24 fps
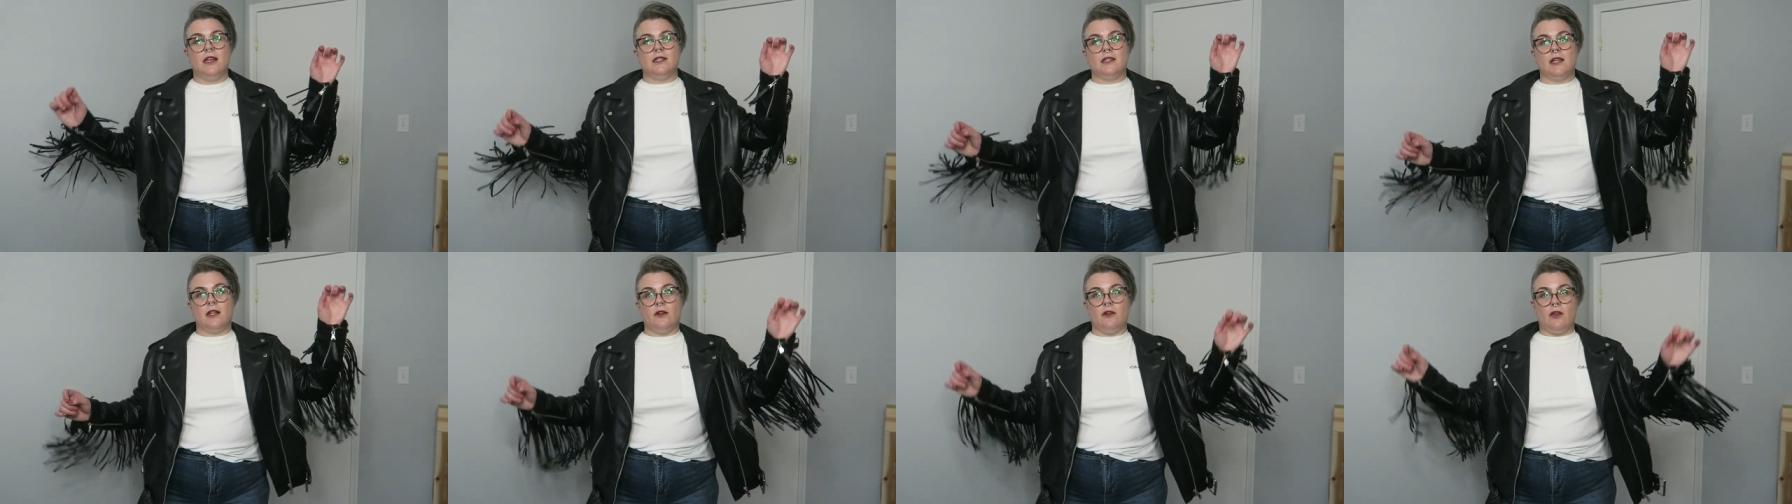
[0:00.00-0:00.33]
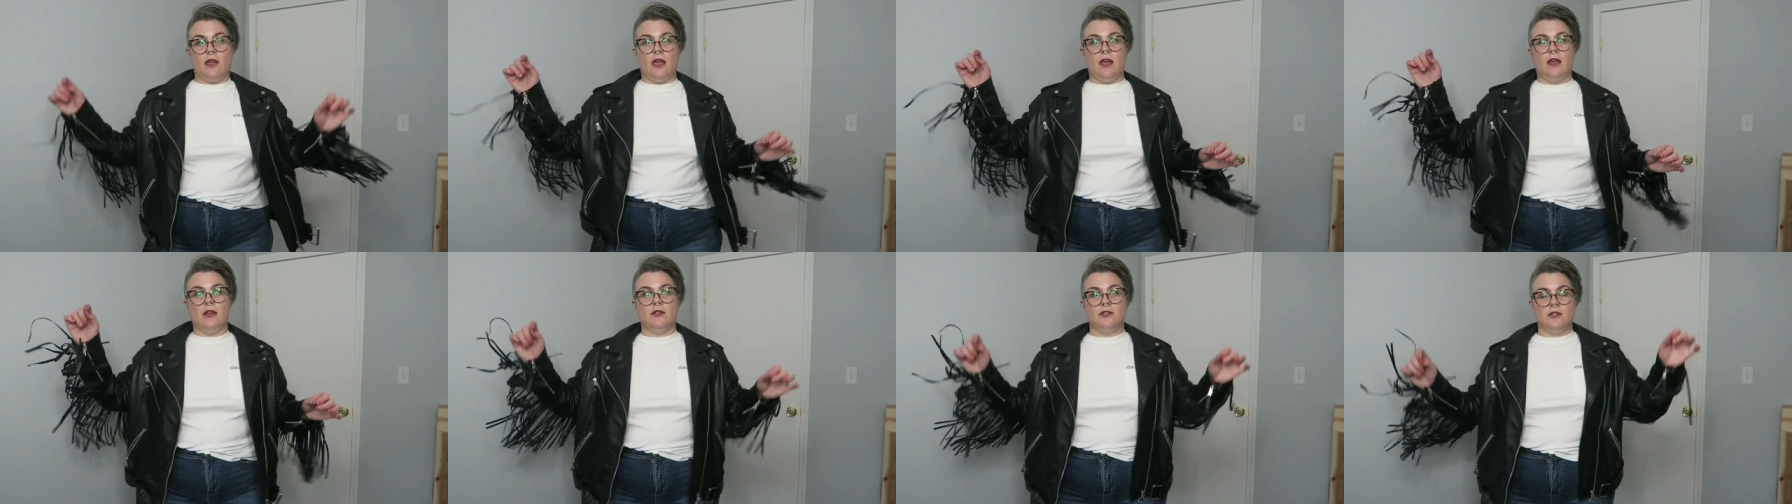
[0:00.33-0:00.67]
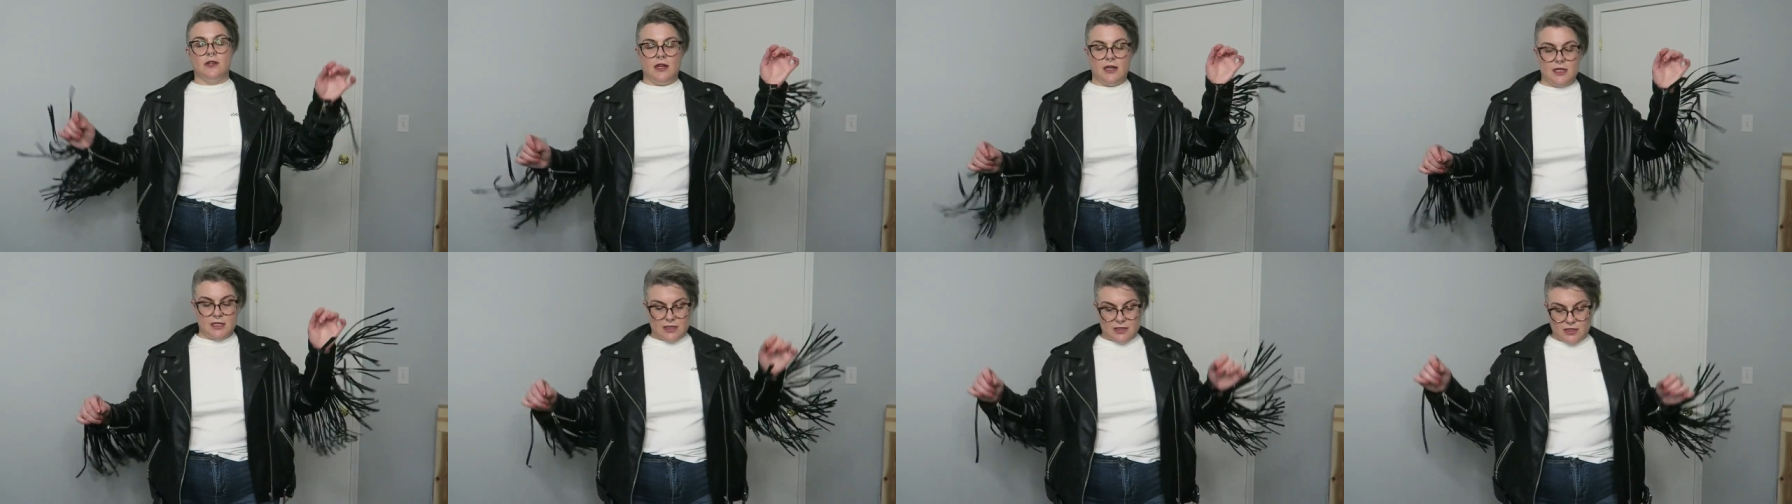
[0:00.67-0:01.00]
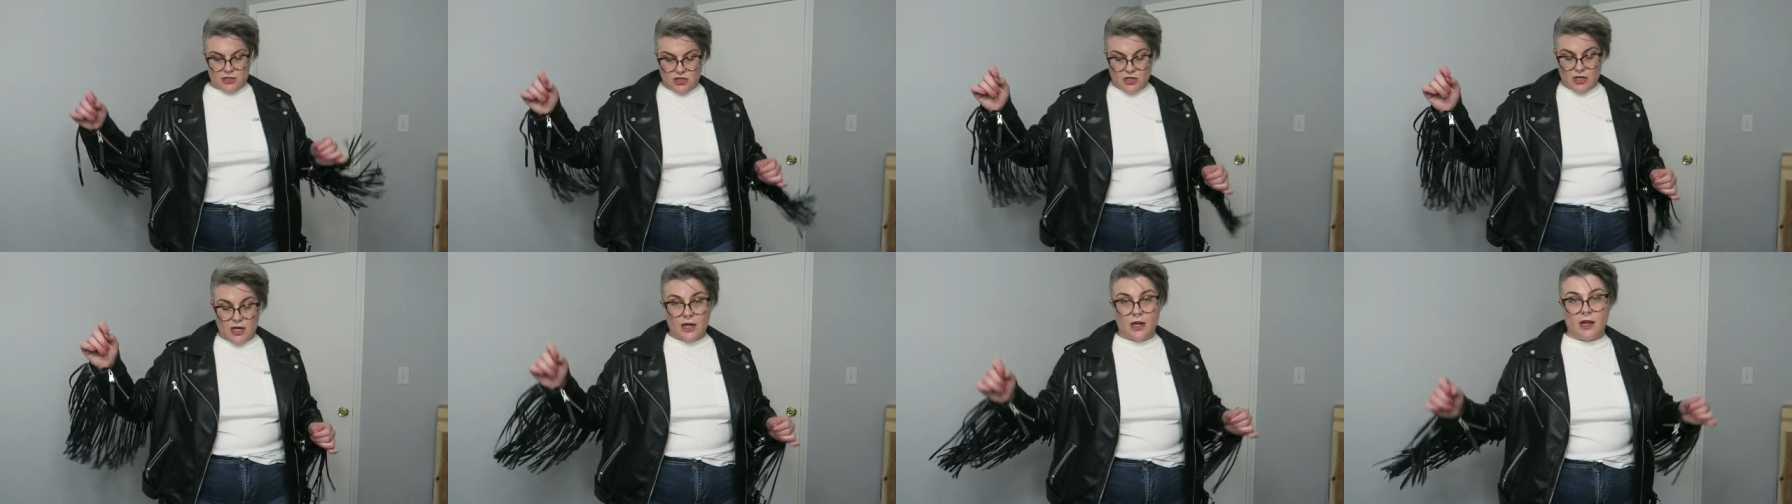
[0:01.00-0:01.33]
is that okay? Do you
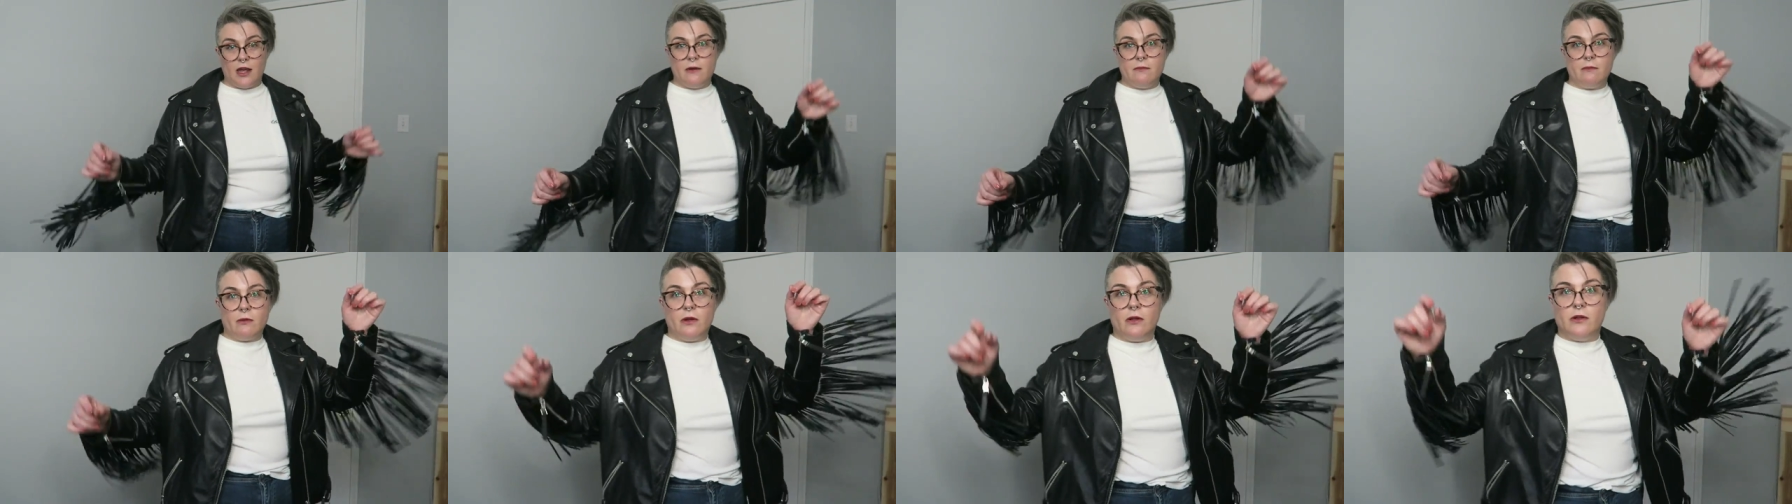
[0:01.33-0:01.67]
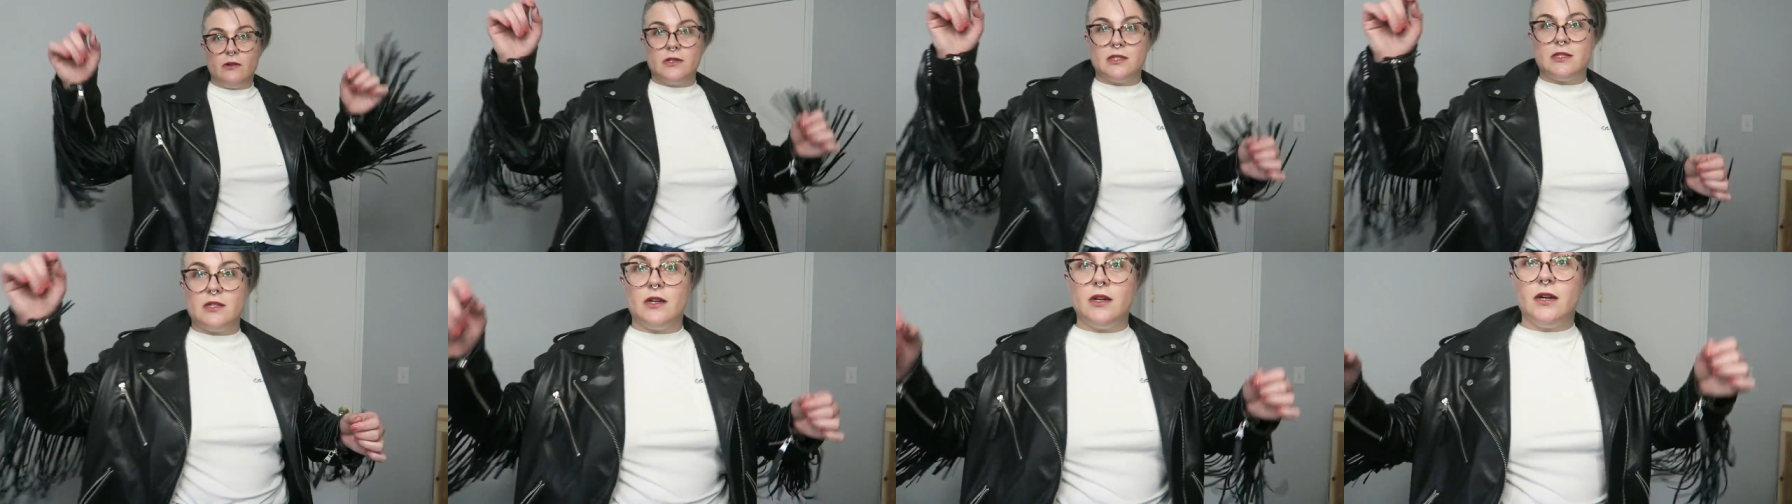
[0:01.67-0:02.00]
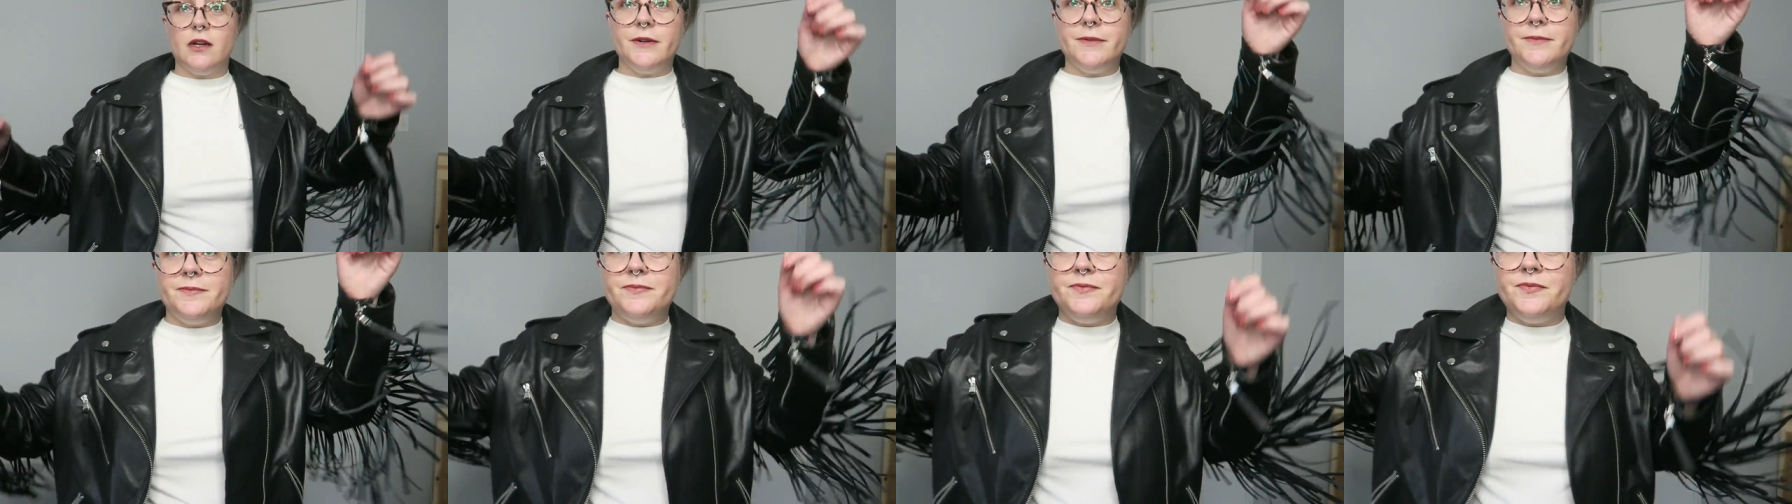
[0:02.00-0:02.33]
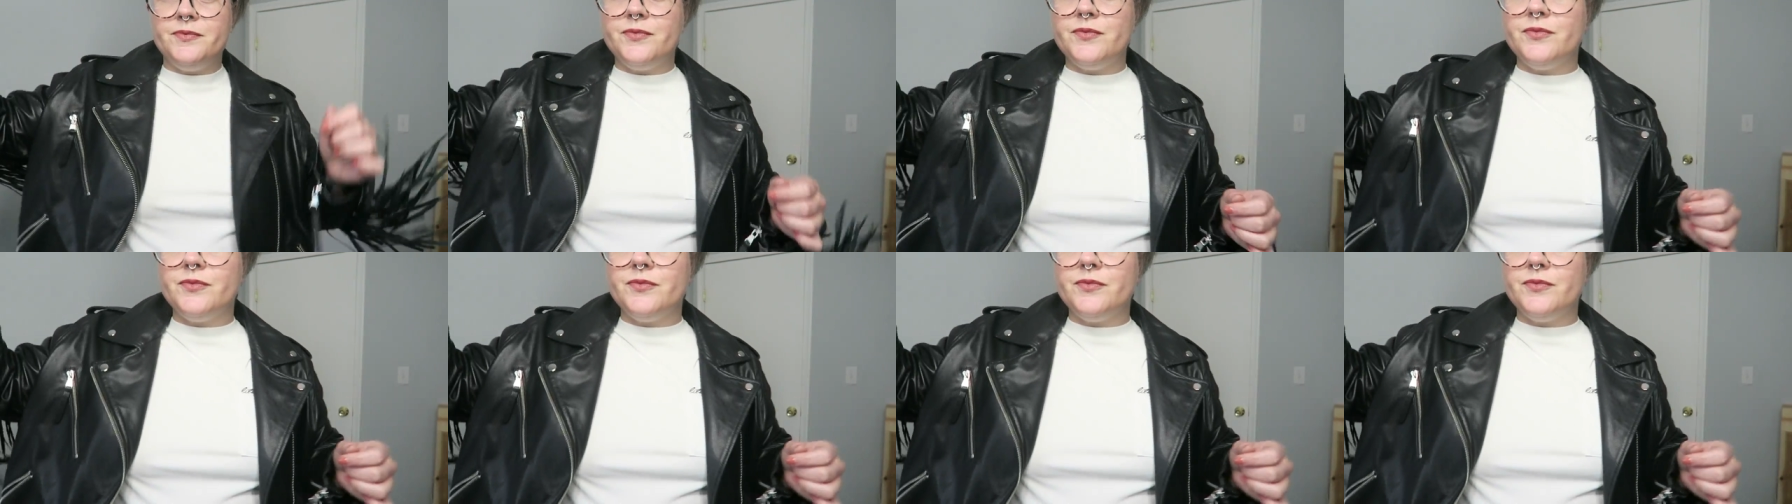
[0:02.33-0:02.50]
guys, should I come closer?